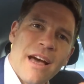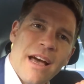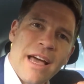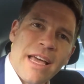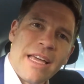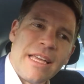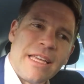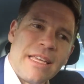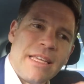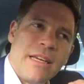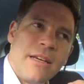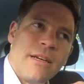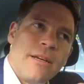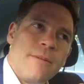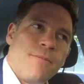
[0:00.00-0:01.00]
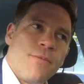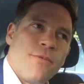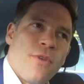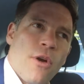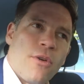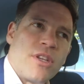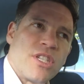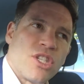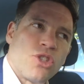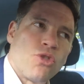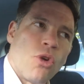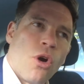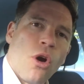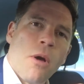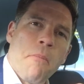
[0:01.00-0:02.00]
a very
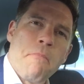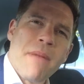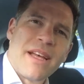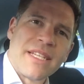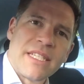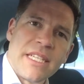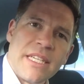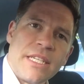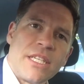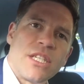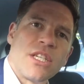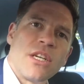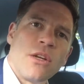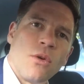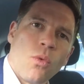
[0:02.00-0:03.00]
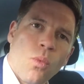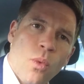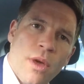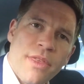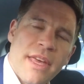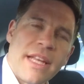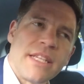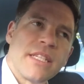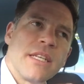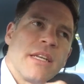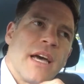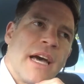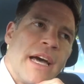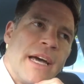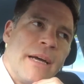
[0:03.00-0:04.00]
strong message with it.
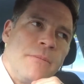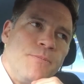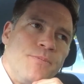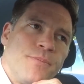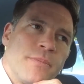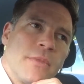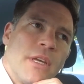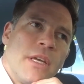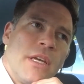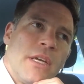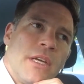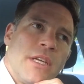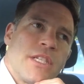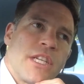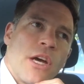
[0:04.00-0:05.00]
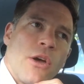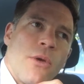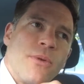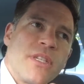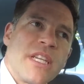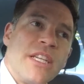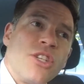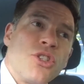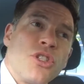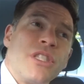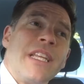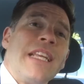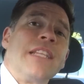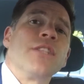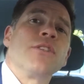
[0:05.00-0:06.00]
Um, so it was
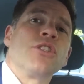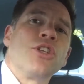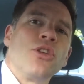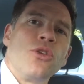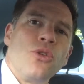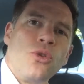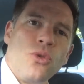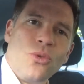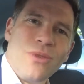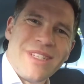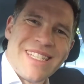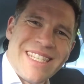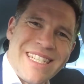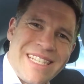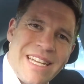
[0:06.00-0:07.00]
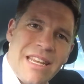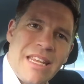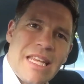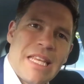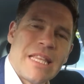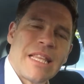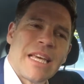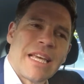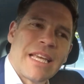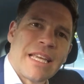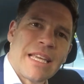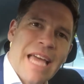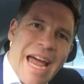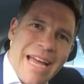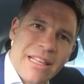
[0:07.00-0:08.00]
interesting to see the
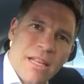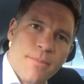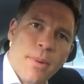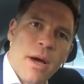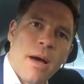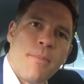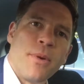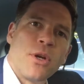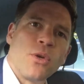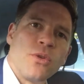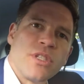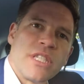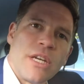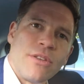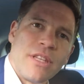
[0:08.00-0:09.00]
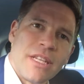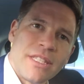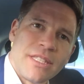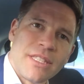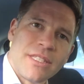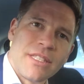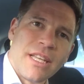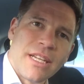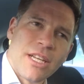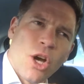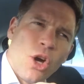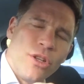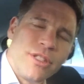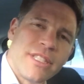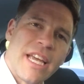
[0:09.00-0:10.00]
caliber, but also the the
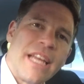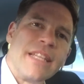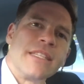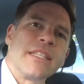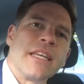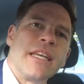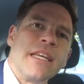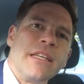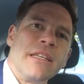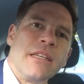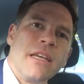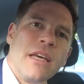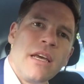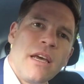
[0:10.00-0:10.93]
content in